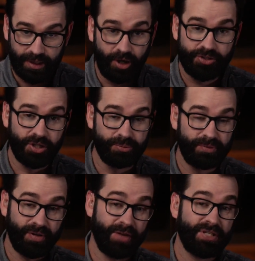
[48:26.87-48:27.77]
And
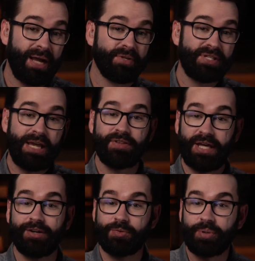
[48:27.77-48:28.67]
also, if I have time to save
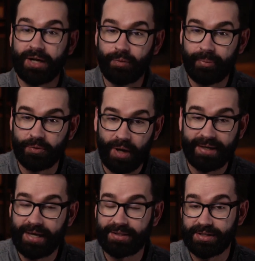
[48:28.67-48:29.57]
1,000 pregnant women,
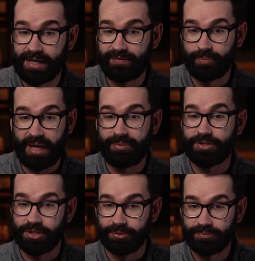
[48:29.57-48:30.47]
why can't I save the
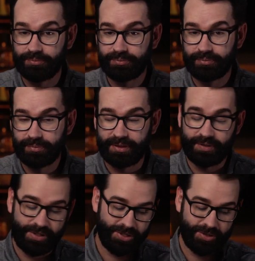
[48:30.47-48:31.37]
baby too?
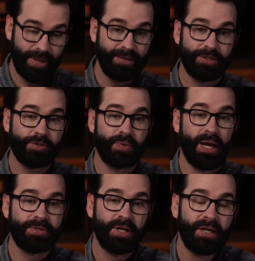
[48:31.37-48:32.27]
But this is semantics,
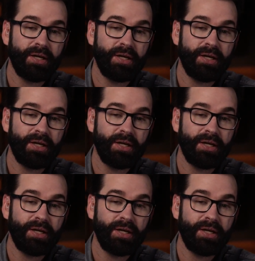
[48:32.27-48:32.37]
perhaps.